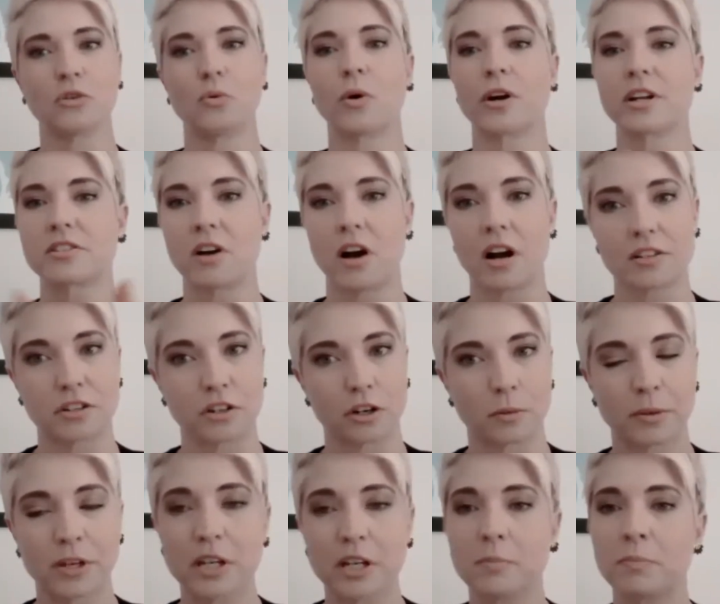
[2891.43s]
You want to talk to
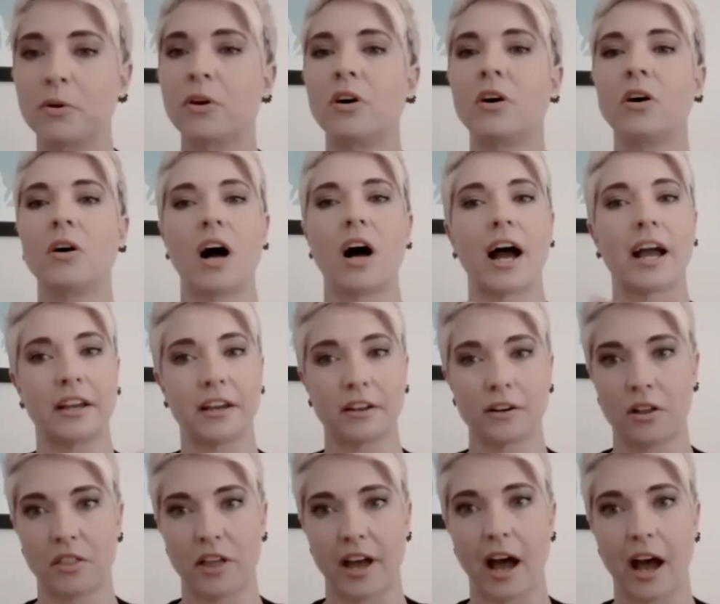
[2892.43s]
your people. I
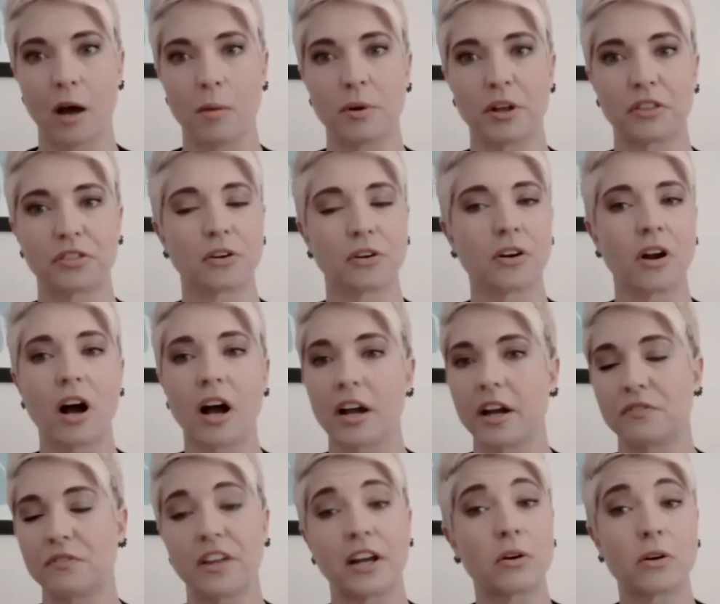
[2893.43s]
get all that. But
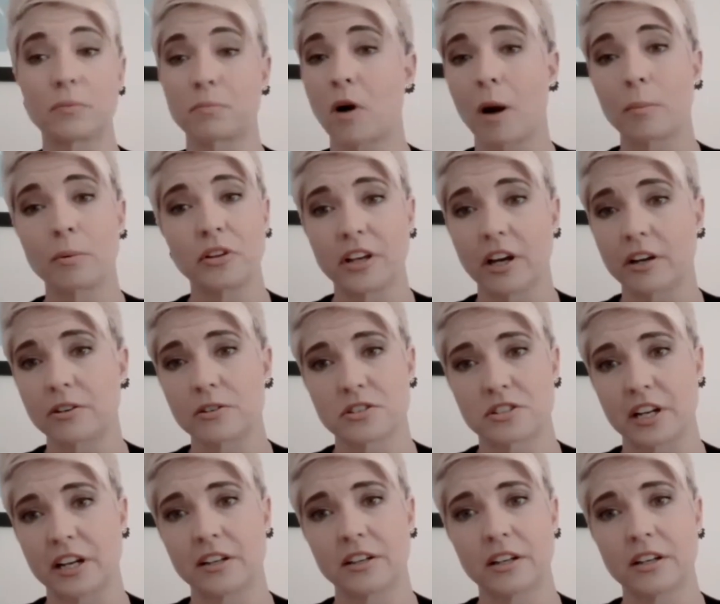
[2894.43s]
if they don't properly
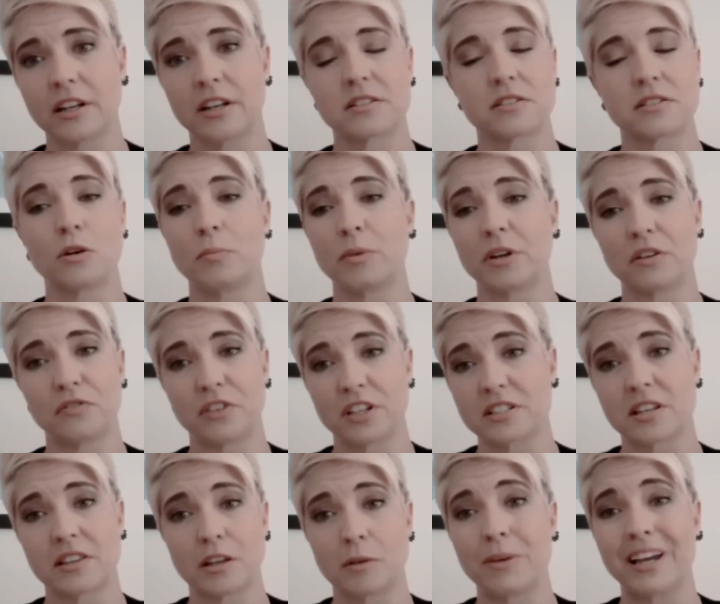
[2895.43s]
understand it, it's no
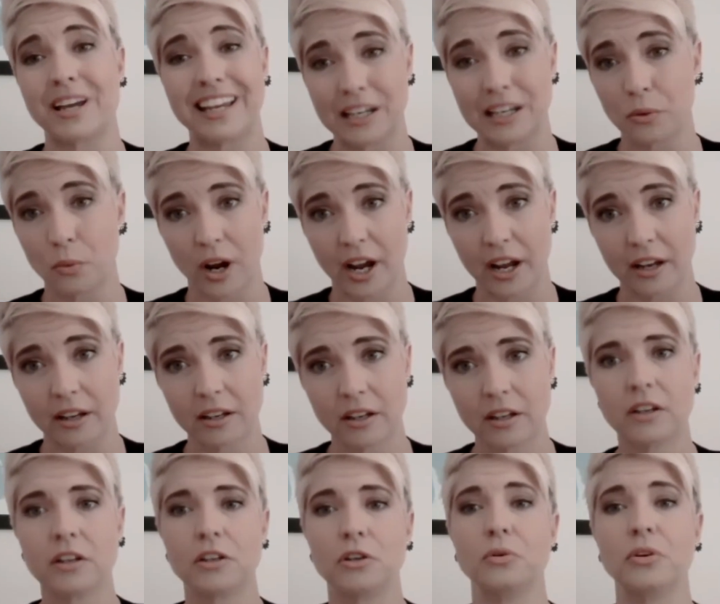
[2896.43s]
benefit to them anyway.
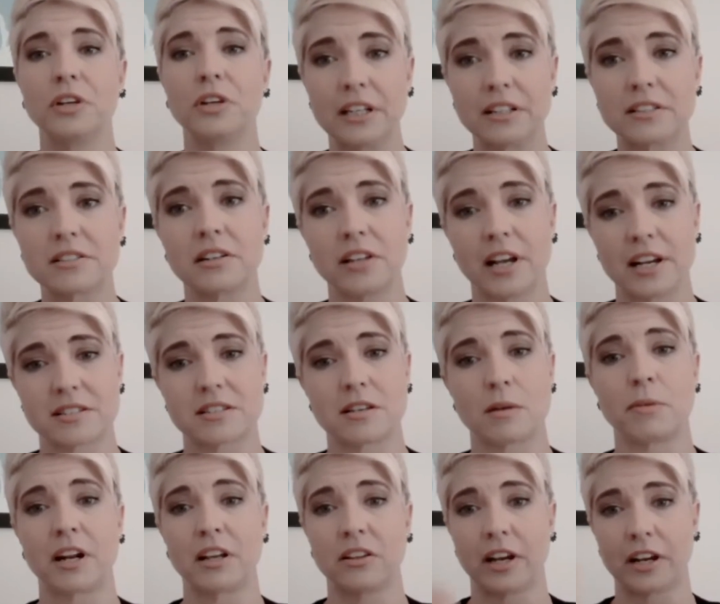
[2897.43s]
You need to let
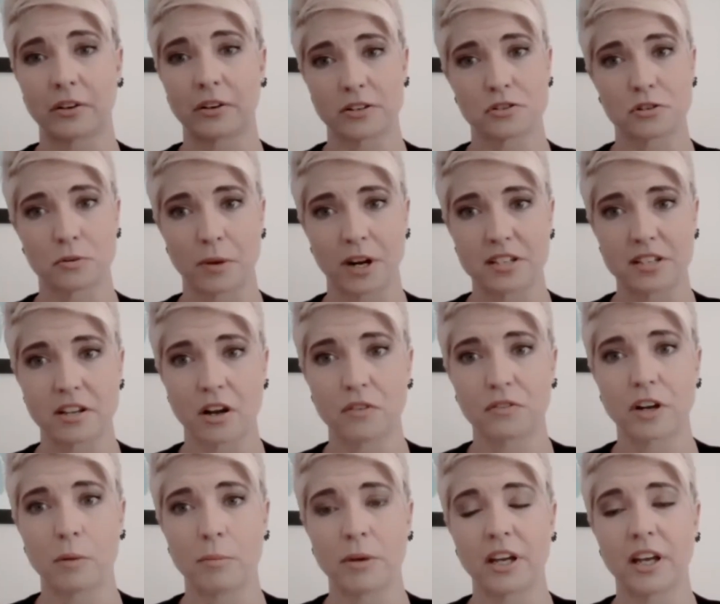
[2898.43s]
somebody like Chris or
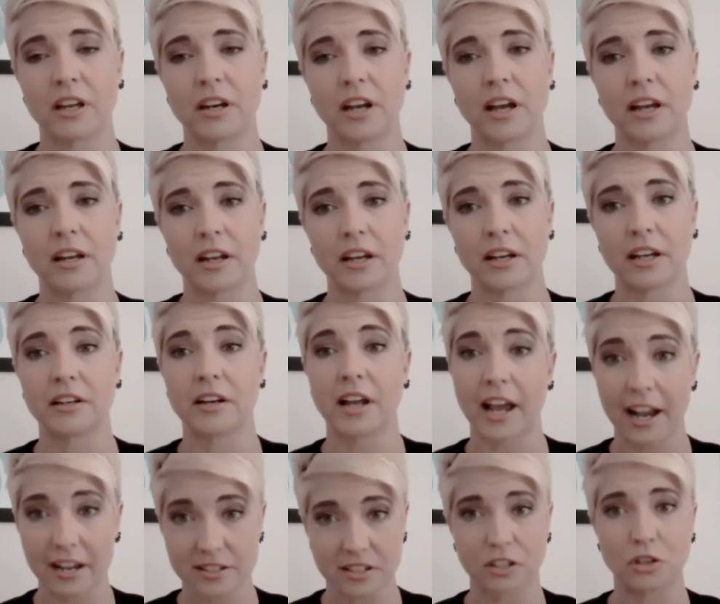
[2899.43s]
myself come in
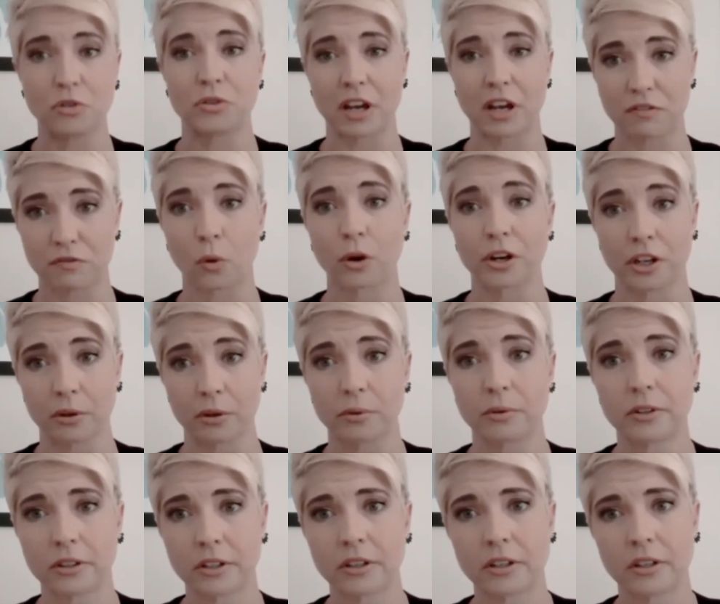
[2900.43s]
and execute that for you.
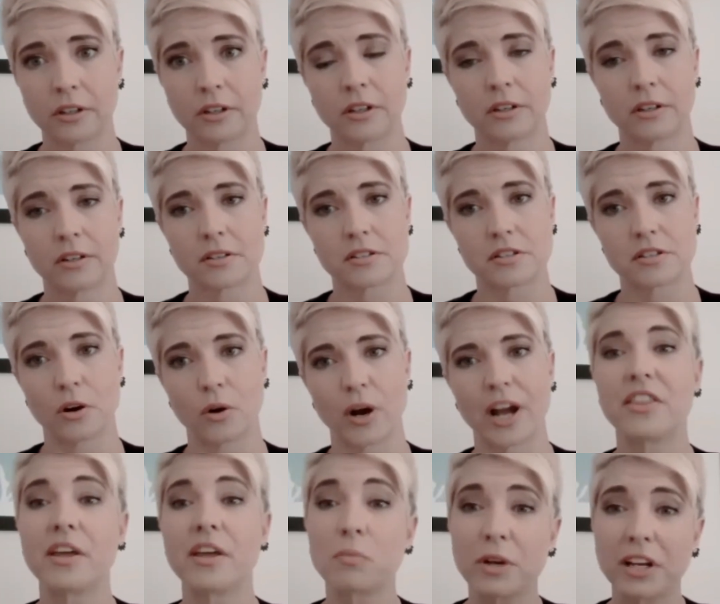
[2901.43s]
So
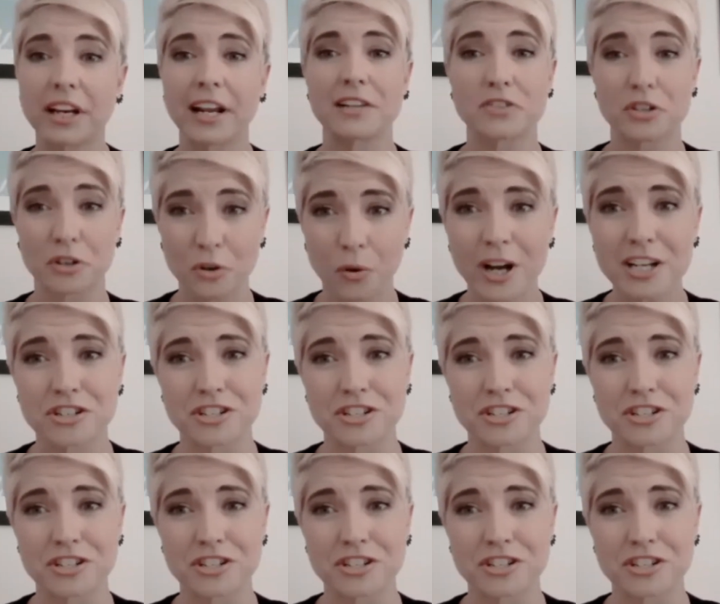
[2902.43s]
and then we can answer.